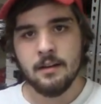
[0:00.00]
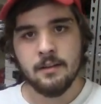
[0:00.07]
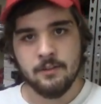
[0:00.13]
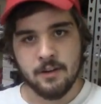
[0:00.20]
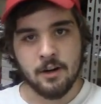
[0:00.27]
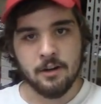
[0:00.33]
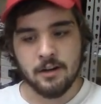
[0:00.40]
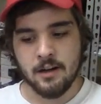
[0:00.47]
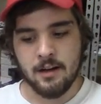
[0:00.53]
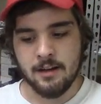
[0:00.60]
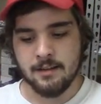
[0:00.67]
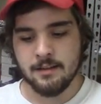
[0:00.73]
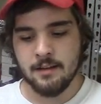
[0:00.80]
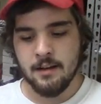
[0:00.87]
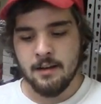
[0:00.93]
Very
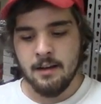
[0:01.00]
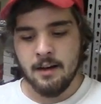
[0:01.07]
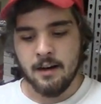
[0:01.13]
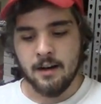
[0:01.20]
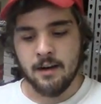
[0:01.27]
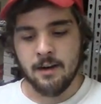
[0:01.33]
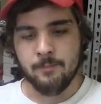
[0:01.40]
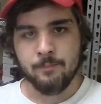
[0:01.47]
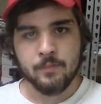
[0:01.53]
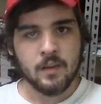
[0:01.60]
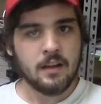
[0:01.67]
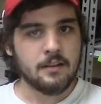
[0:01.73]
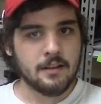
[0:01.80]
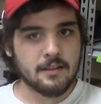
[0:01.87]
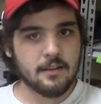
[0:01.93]
nice.
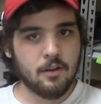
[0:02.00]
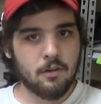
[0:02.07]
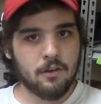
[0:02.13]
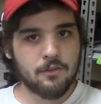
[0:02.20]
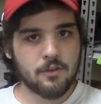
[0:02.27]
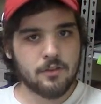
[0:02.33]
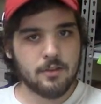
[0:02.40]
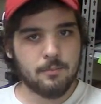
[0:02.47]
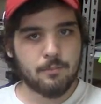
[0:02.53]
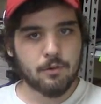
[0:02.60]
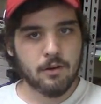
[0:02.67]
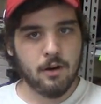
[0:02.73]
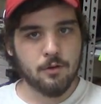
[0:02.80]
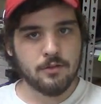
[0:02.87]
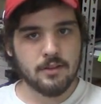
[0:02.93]
Let's go over some
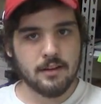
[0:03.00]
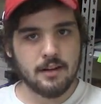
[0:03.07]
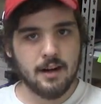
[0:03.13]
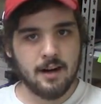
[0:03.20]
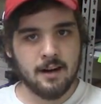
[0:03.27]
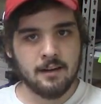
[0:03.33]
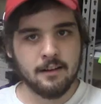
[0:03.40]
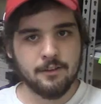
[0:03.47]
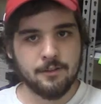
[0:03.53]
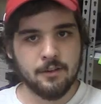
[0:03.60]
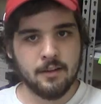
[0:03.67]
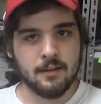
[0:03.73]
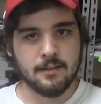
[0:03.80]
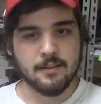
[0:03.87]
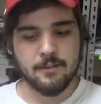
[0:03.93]
pros and cons for
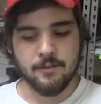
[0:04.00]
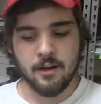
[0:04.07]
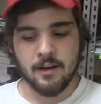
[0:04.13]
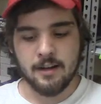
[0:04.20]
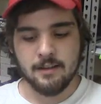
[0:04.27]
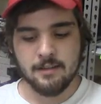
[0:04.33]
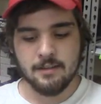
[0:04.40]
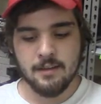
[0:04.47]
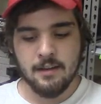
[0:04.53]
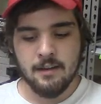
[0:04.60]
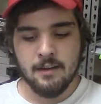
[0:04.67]
this device.